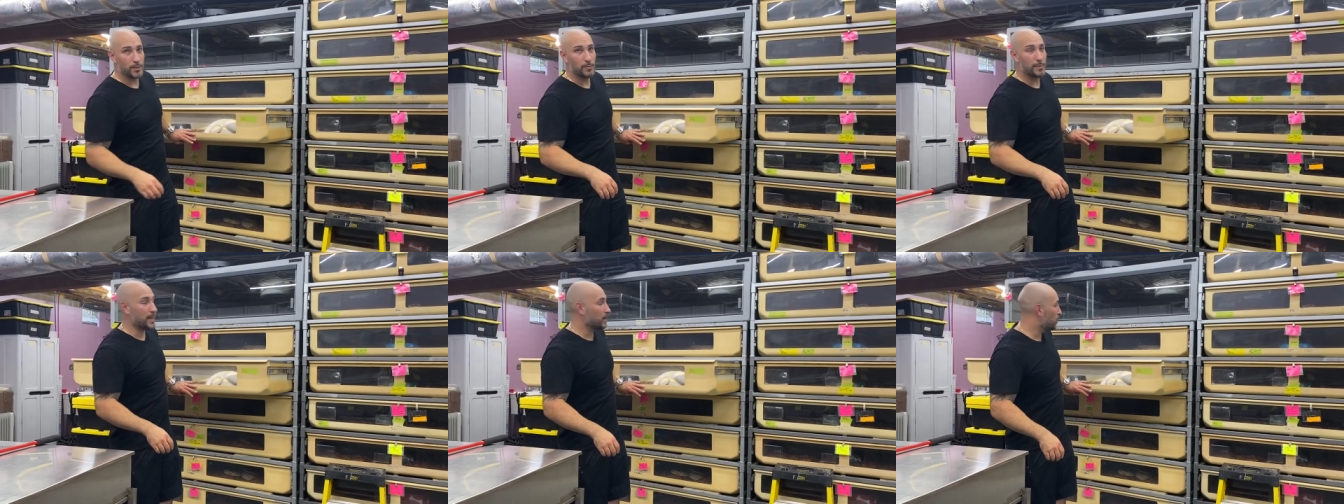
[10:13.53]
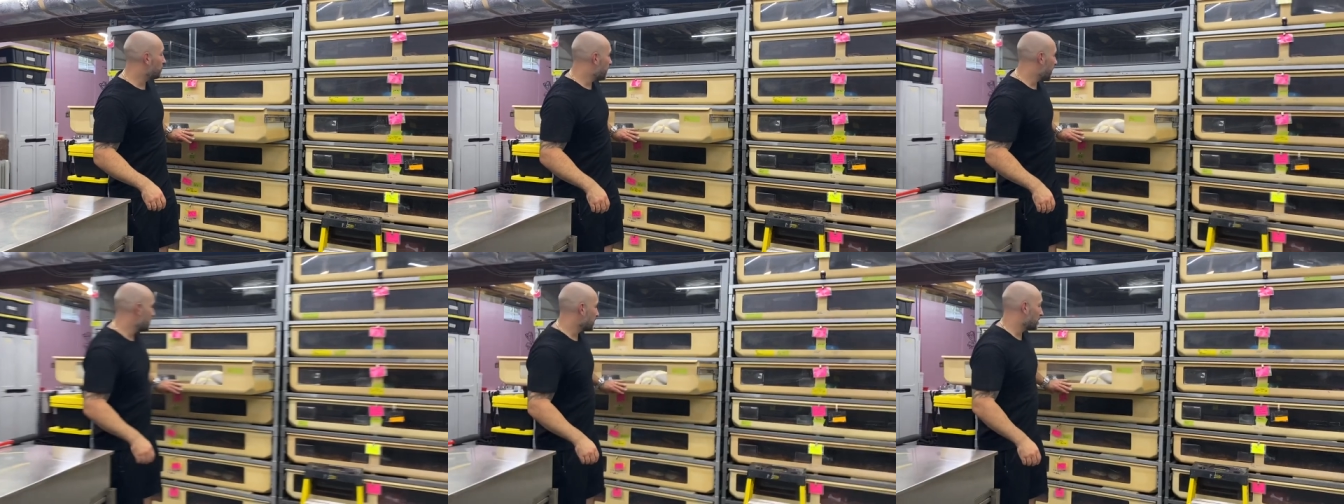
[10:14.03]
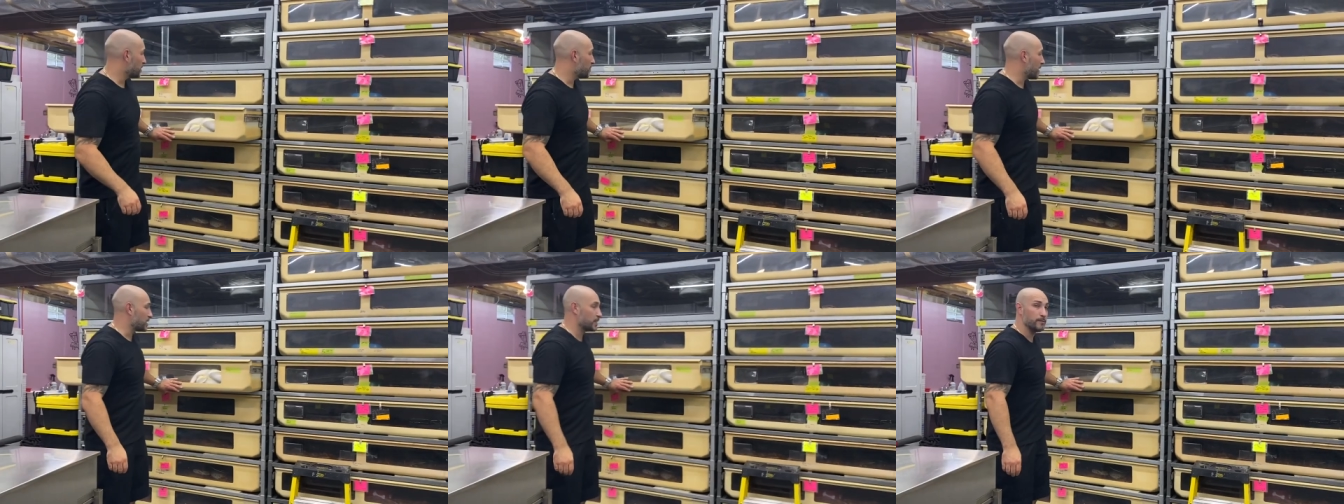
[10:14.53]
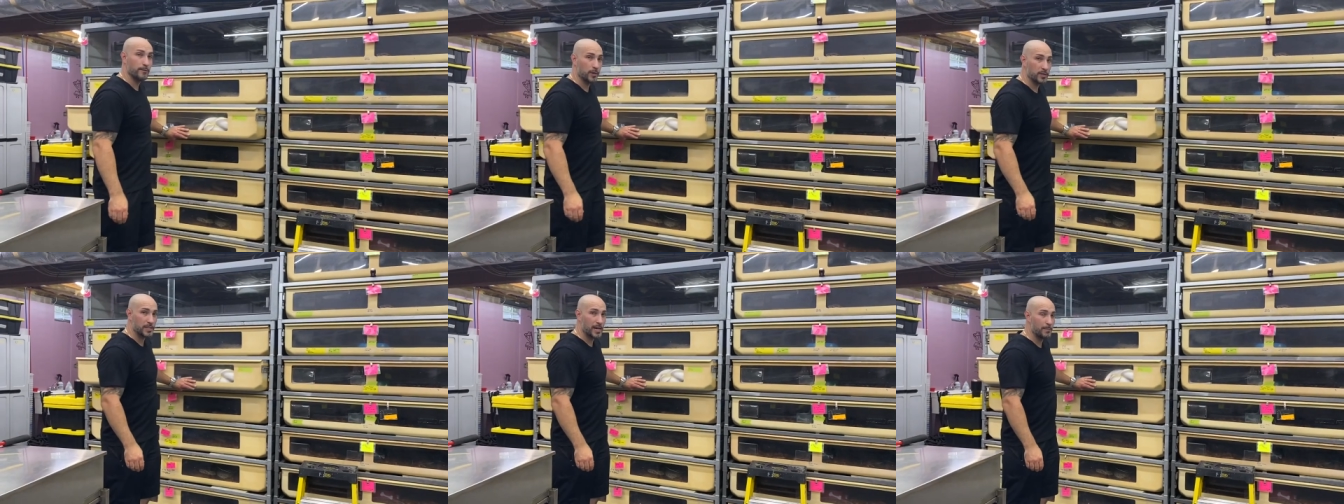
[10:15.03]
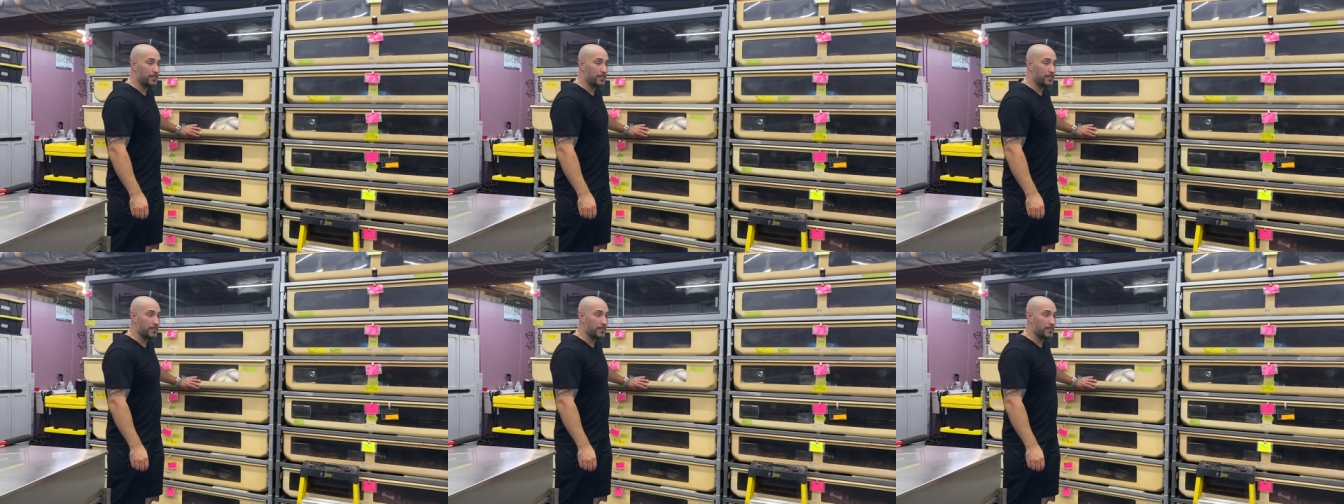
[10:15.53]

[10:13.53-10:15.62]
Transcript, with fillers: will make good pets, especially first-time